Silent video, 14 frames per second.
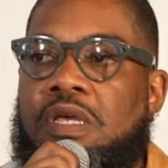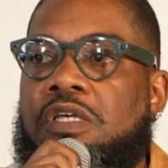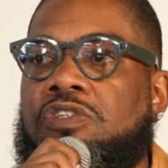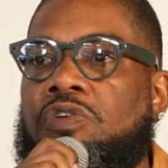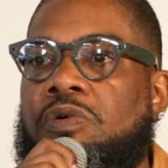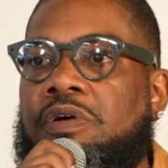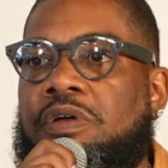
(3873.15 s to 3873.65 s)

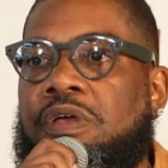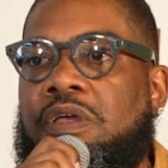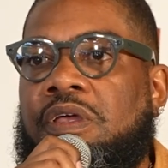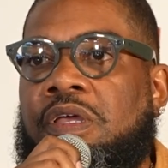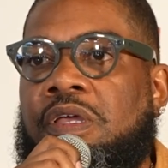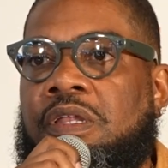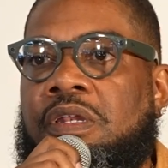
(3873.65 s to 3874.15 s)
So,
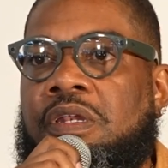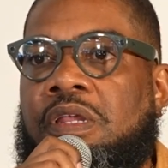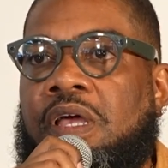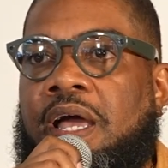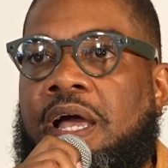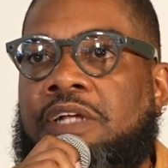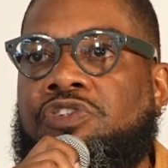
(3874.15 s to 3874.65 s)

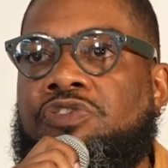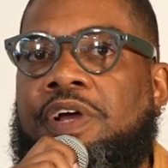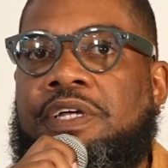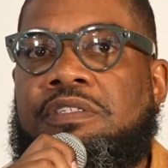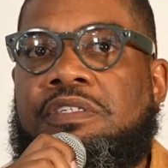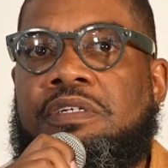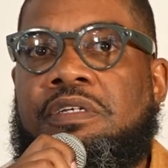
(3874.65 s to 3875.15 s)
and I
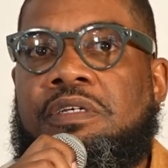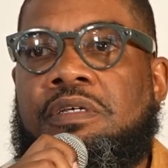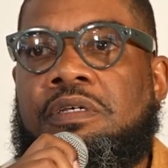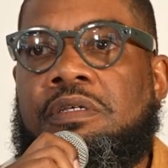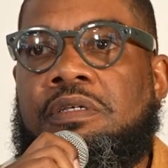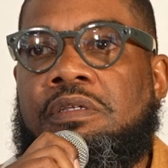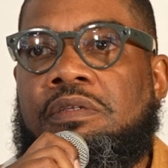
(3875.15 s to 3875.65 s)
try
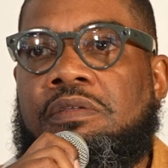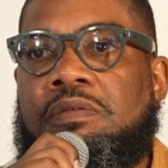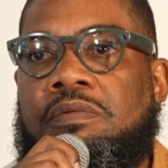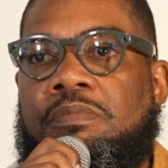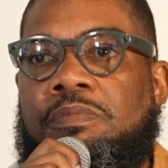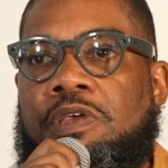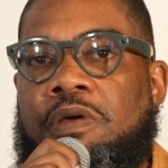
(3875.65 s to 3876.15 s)
to
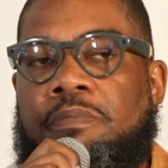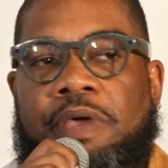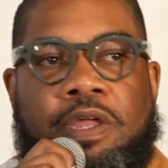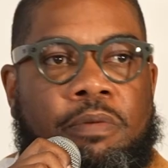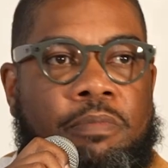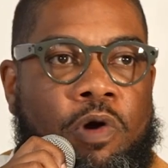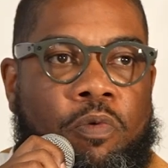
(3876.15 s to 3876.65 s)
be a
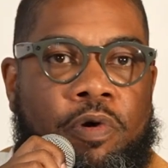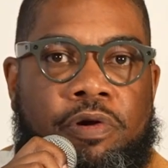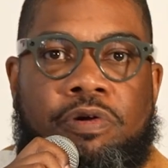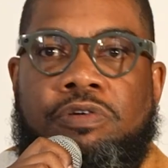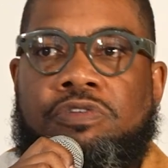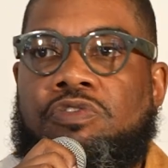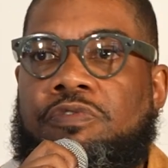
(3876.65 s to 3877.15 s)
man of my
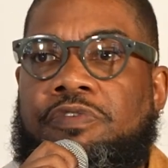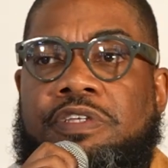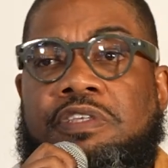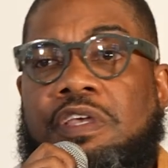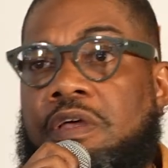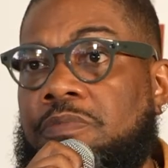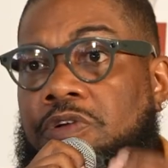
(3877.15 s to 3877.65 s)
word. So if I
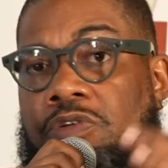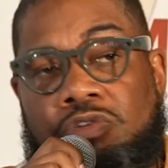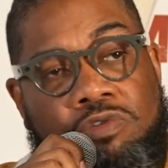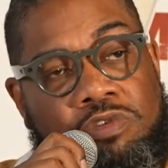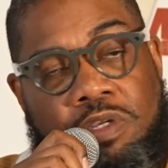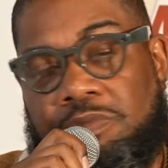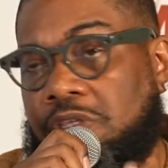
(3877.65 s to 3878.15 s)
say I'm going to
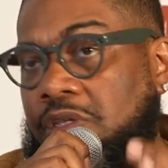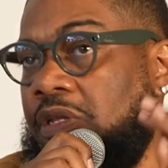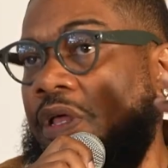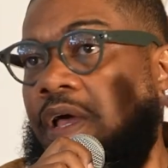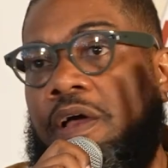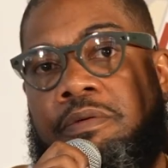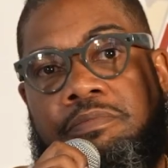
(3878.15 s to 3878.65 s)
do something,
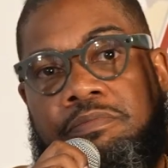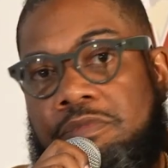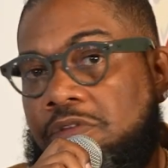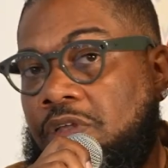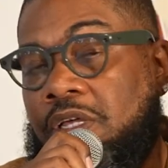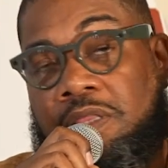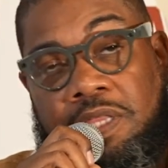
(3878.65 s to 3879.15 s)
I'm
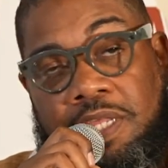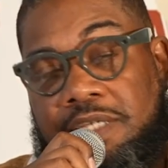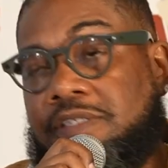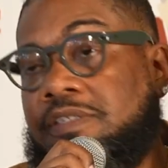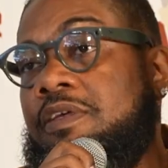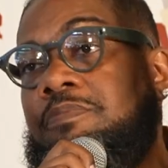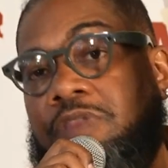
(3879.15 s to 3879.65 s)

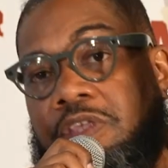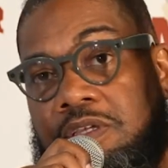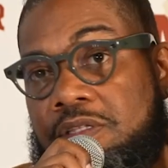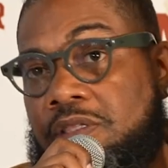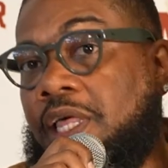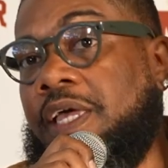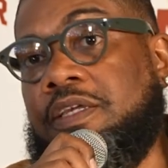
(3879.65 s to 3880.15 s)
unless
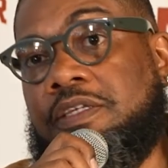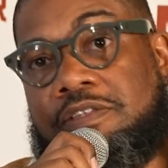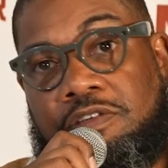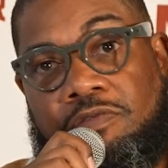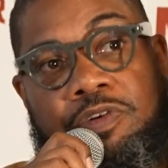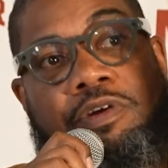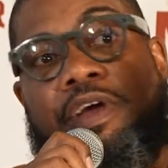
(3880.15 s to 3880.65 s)
something like
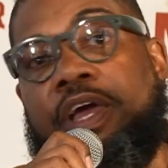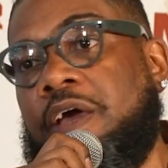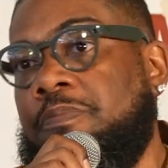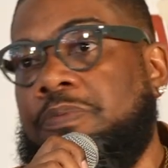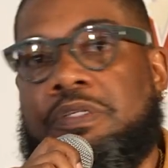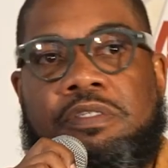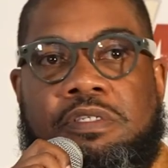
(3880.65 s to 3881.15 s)
severe
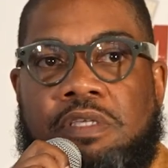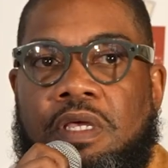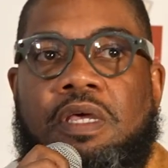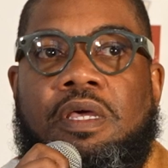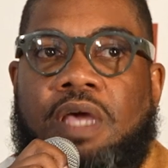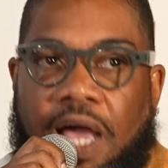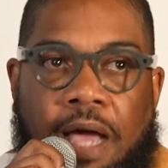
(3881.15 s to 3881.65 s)
happens,
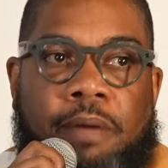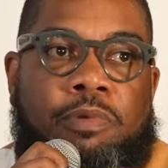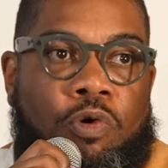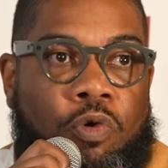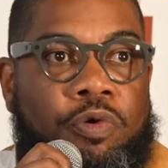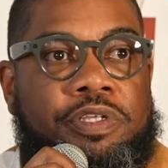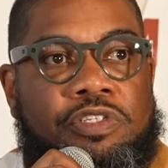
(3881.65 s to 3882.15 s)
I'm
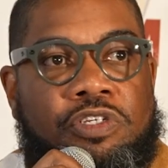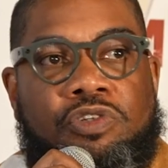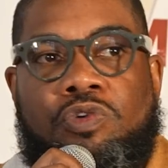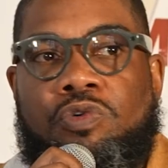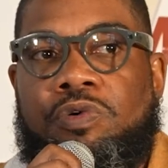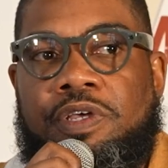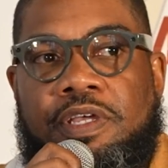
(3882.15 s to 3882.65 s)
going to
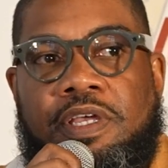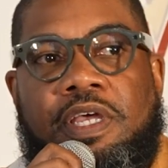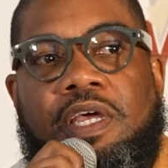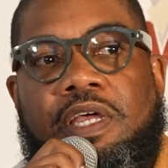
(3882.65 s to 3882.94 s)
do it.